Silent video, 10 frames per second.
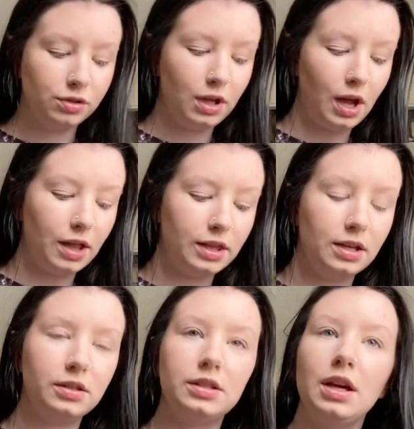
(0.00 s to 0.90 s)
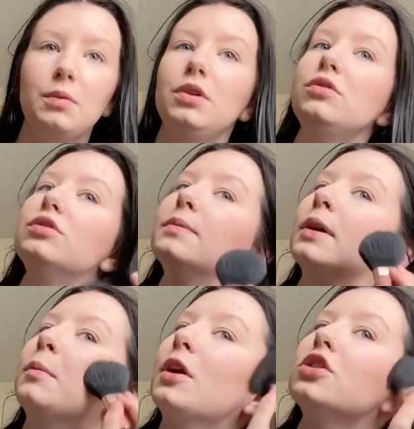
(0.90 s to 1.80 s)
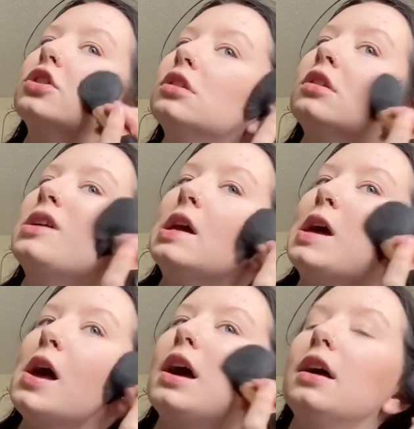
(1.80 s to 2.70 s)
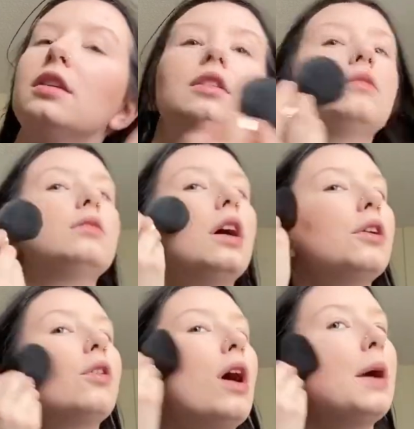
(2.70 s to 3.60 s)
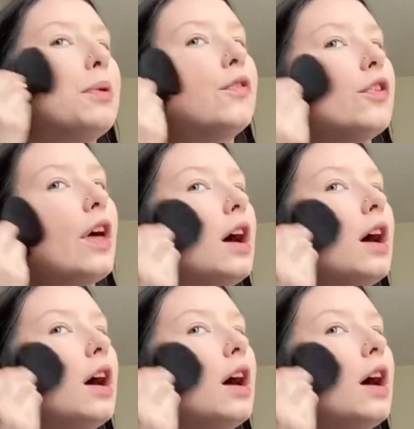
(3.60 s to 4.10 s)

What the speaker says: at the end of the day when you use a bigger brush. And I don't know, I prefer that.